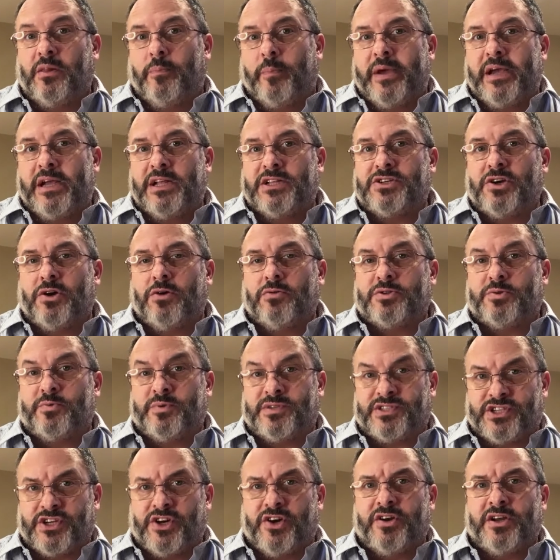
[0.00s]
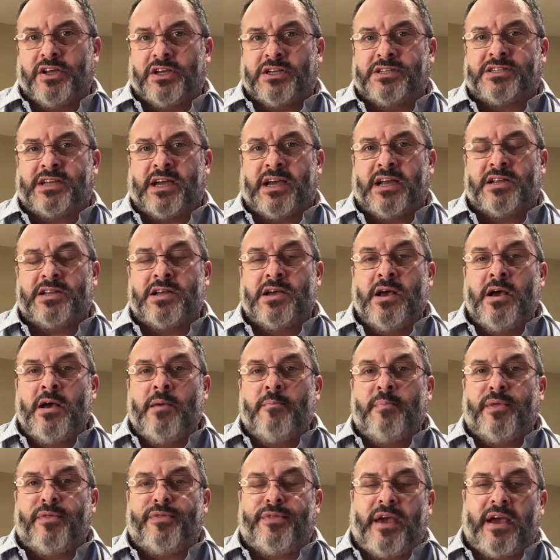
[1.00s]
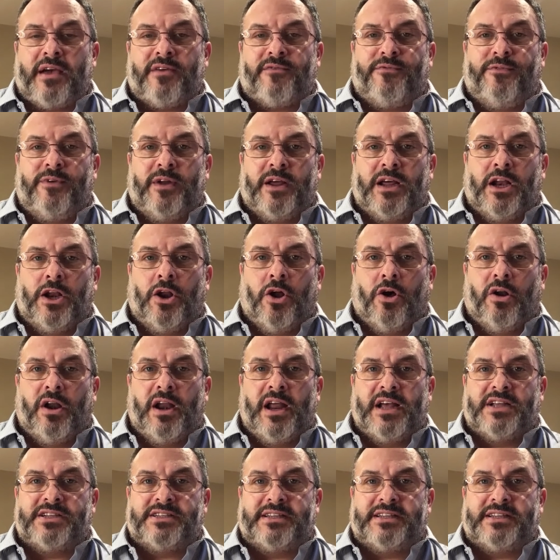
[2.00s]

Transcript: being told to a certain extent, but thankfully a lot less